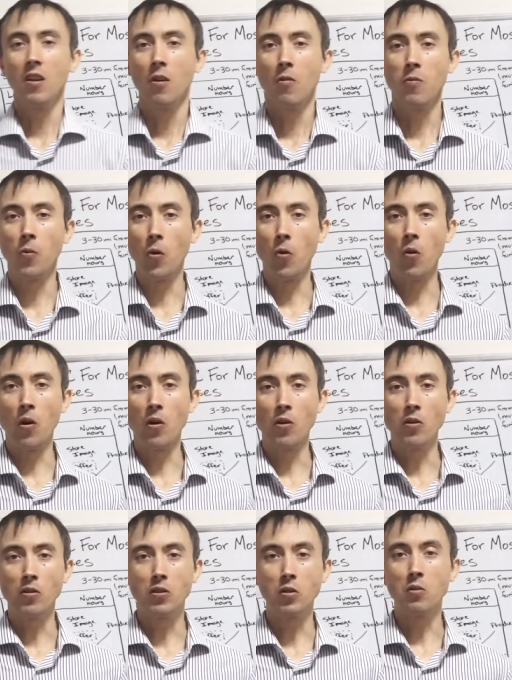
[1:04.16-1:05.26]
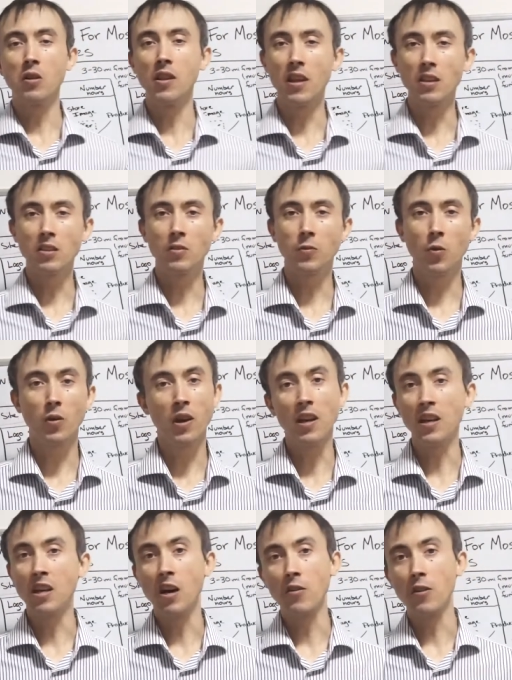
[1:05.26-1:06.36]
for doing this for
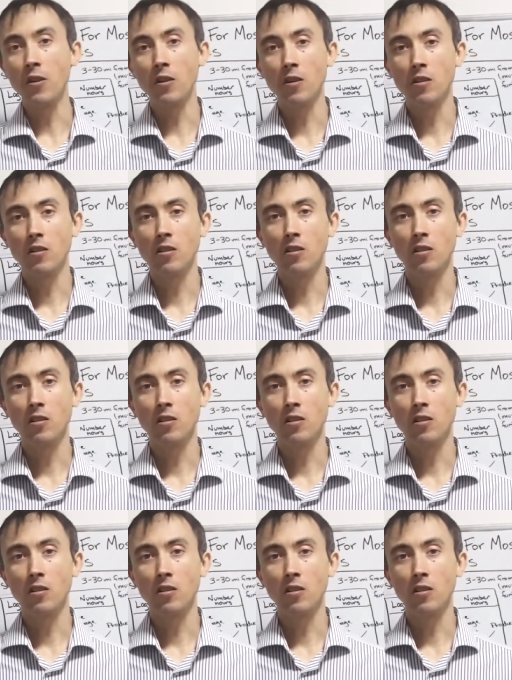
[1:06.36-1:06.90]
any other